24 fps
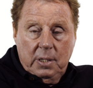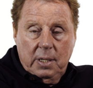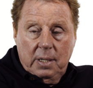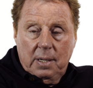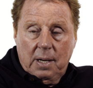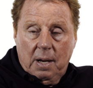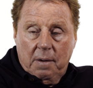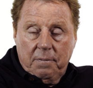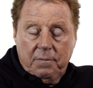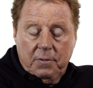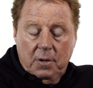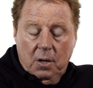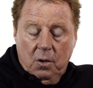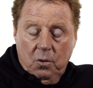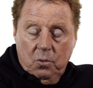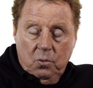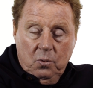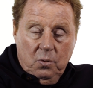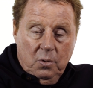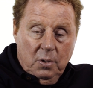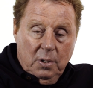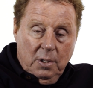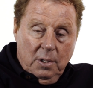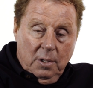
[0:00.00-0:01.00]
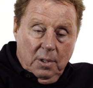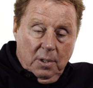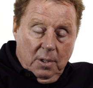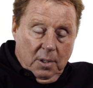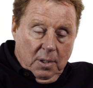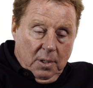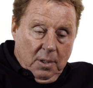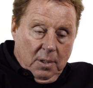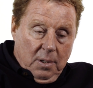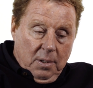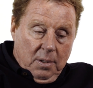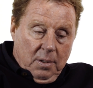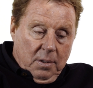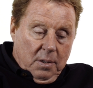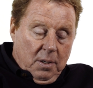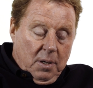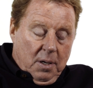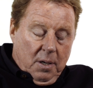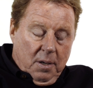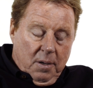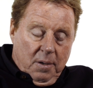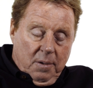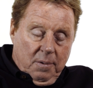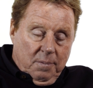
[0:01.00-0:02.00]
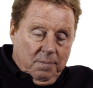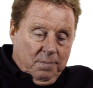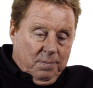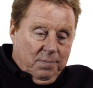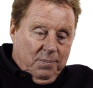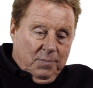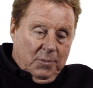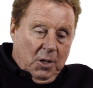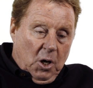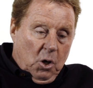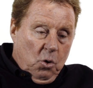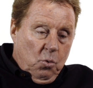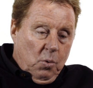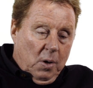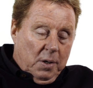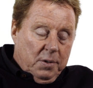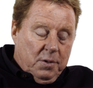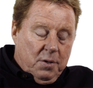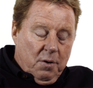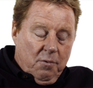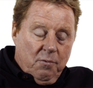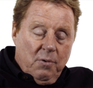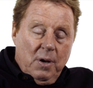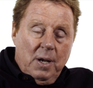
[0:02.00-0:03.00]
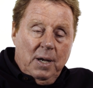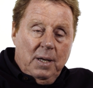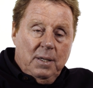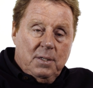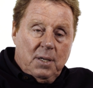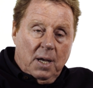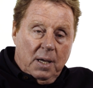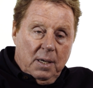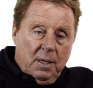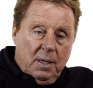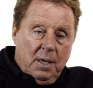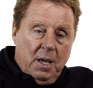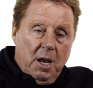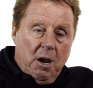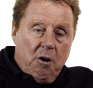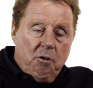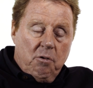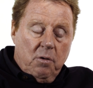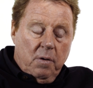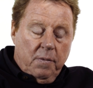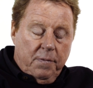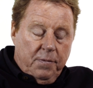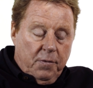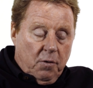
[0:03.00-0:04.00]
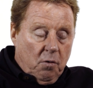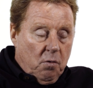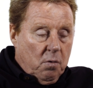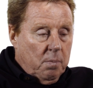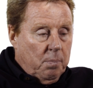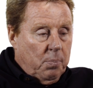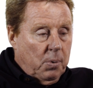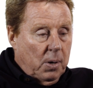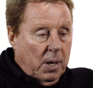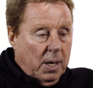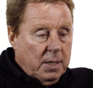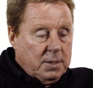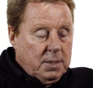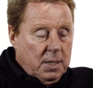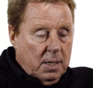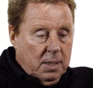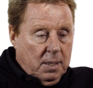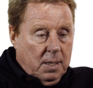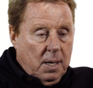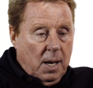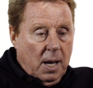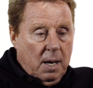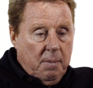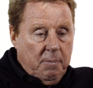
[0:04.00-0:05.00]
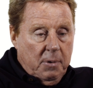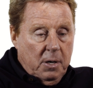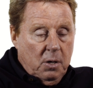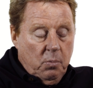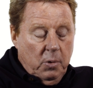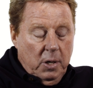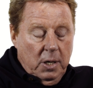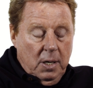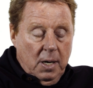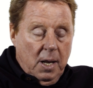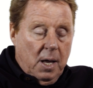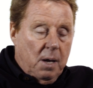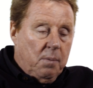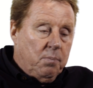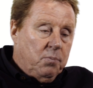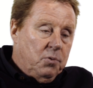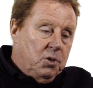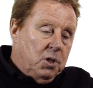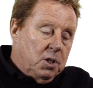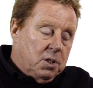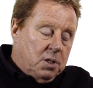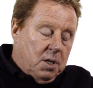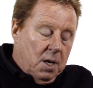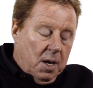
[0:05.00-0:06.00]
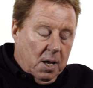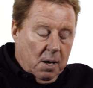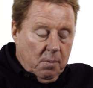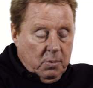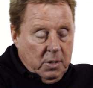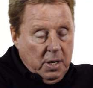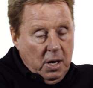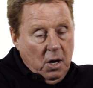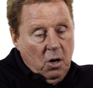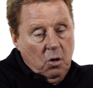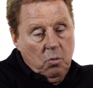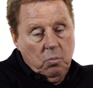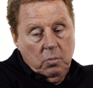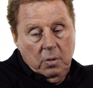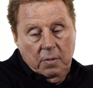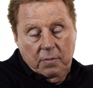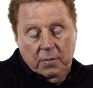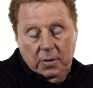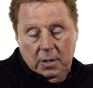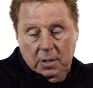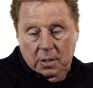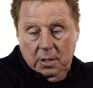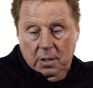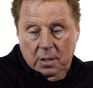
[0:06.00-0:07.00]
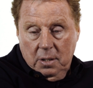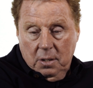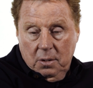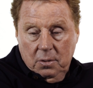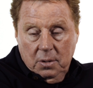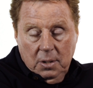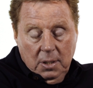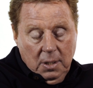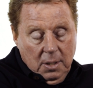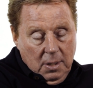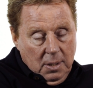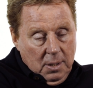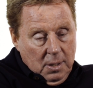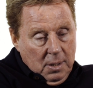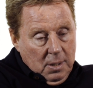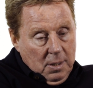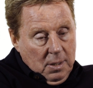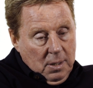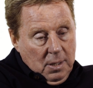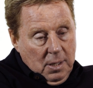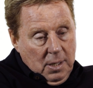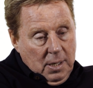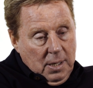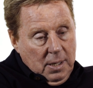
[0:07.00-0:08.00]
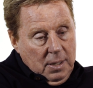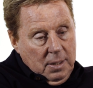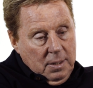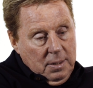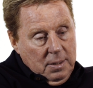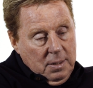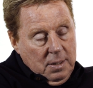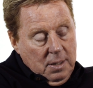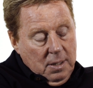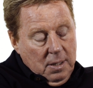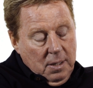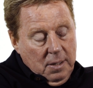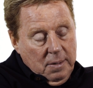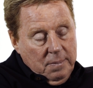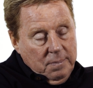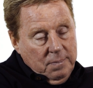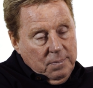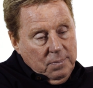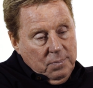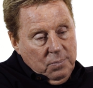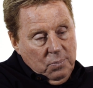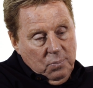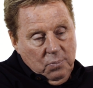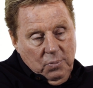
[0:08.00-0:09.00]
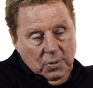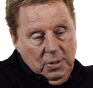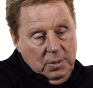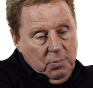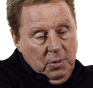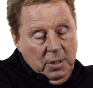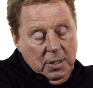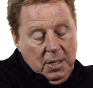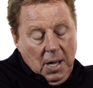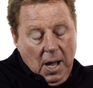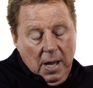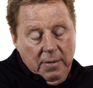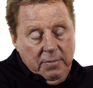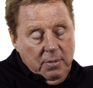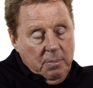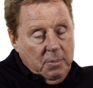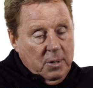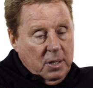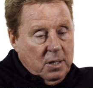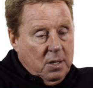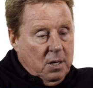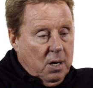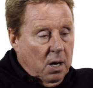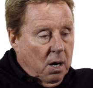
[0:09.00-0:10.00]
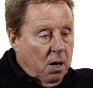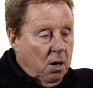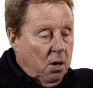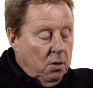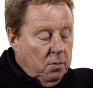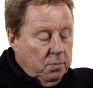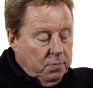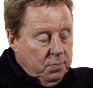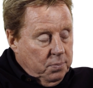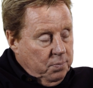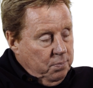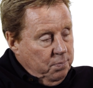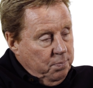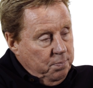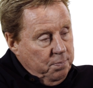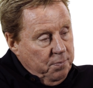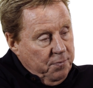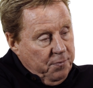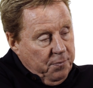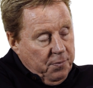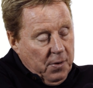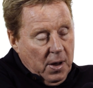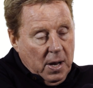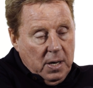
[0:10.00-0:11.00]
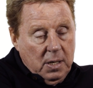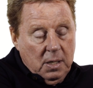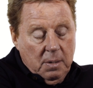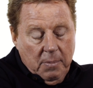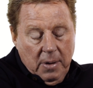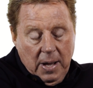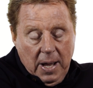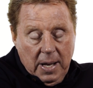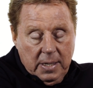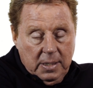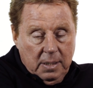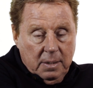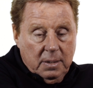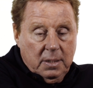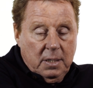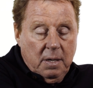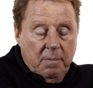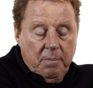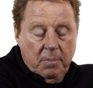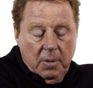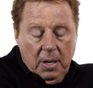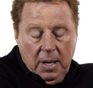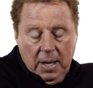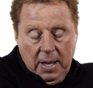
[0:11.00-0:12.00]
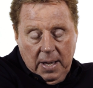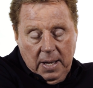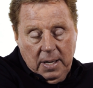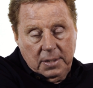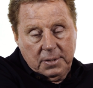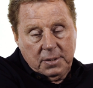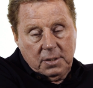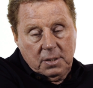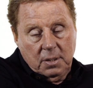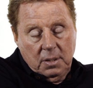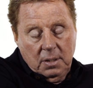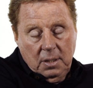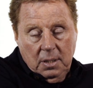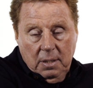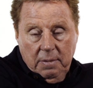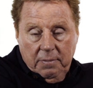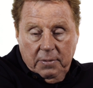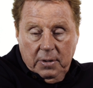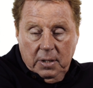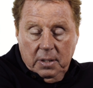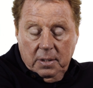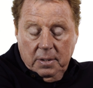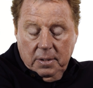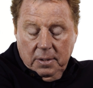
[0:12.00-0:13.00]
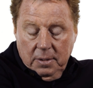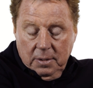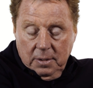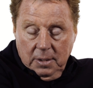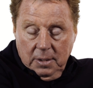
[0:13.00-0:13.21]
didn't have no one to really take care of the foreign players. They came in and we let them get on with it, you know. And we gave him a car, found him, give him a house to live in,